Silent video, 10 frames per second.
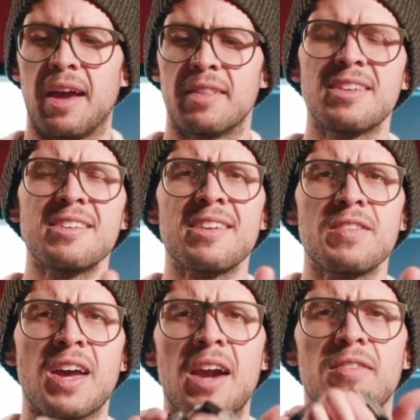This is
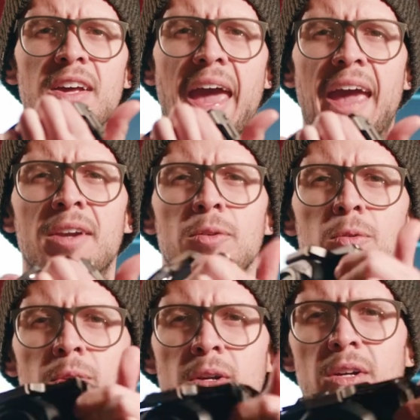even kind of like a
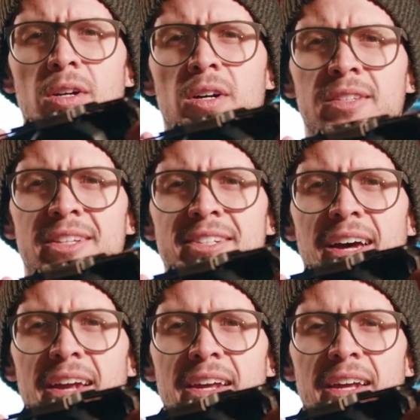handle on the
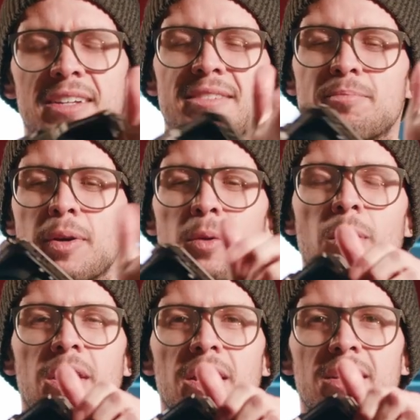side here. It's pretty
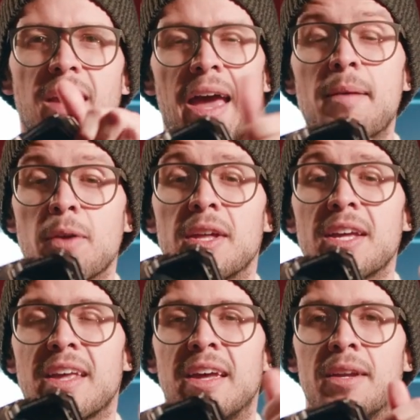wicked. I am going to
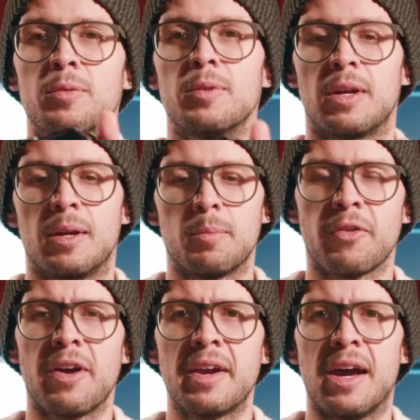get the handle, but
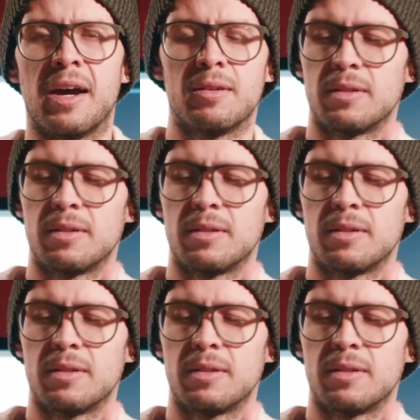right now,